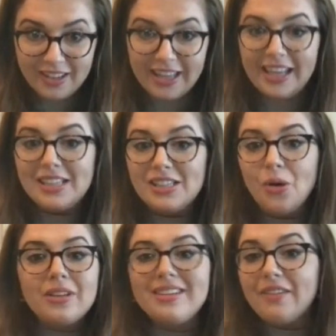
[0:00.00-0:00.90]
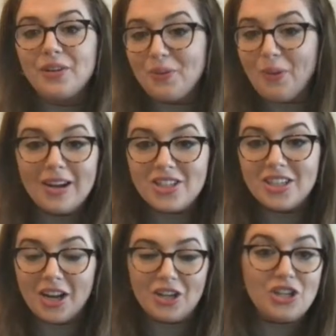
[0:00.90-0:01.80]
Like he's only ever watched
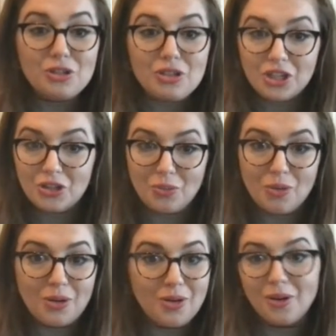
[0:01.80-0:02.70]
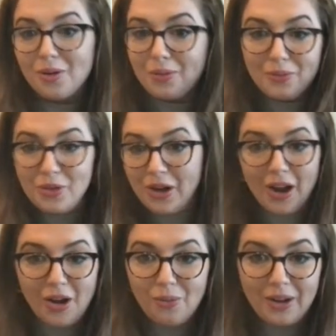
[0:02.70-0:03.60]
it on YouTube or
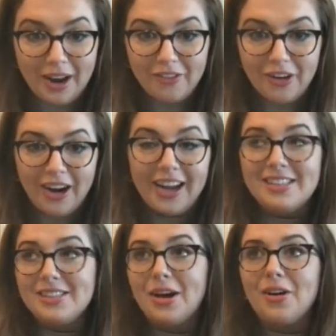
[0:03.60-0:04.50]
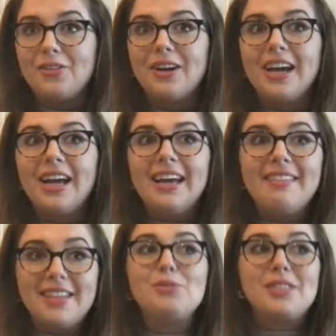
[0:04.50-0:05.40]
whatever. And so
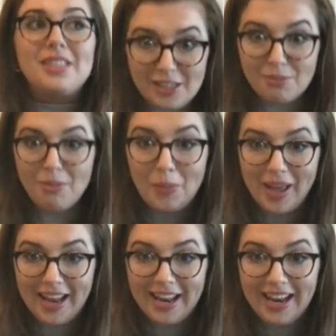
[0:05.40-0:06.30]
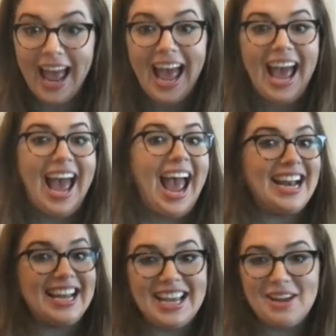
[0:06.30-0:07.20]
this was his moment.
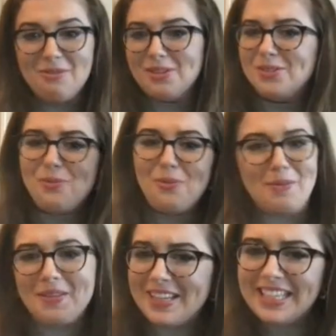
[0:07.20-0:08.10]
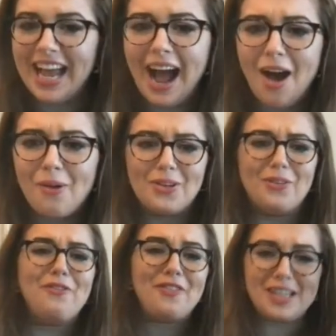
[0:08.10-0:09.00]
And he was whipping the
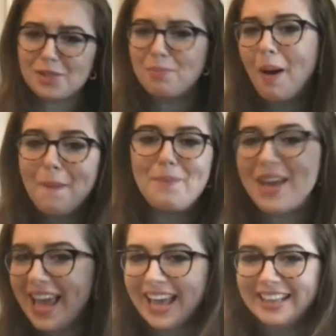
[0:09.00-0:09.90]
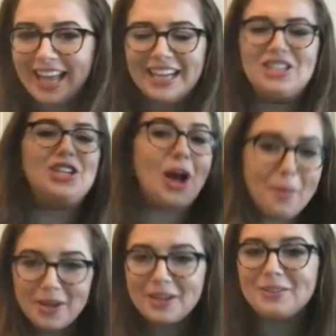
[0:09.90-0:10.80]
towel, fist bumping, like
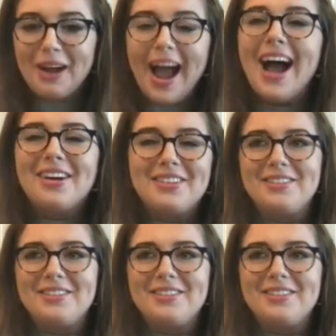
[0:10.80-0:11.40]
jumping around.